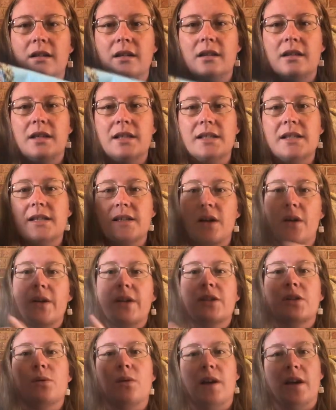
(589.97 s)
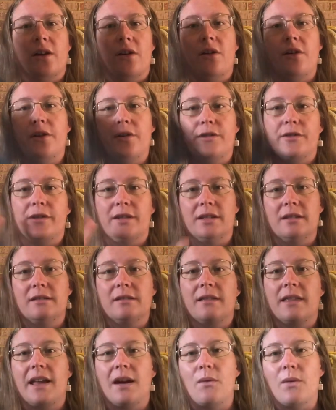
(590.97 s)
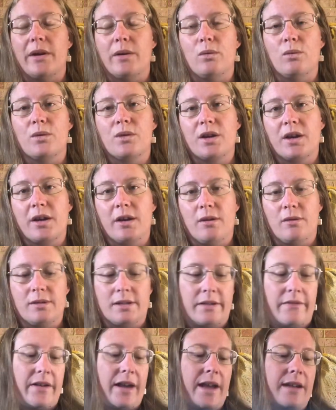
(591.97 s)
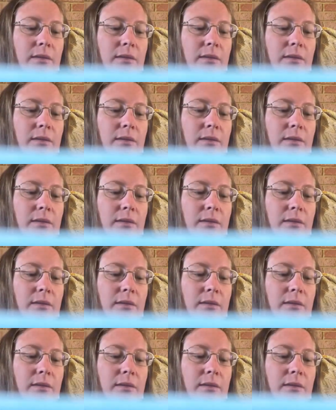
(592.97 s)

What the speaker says: This is going to Iona, that way all the girls have had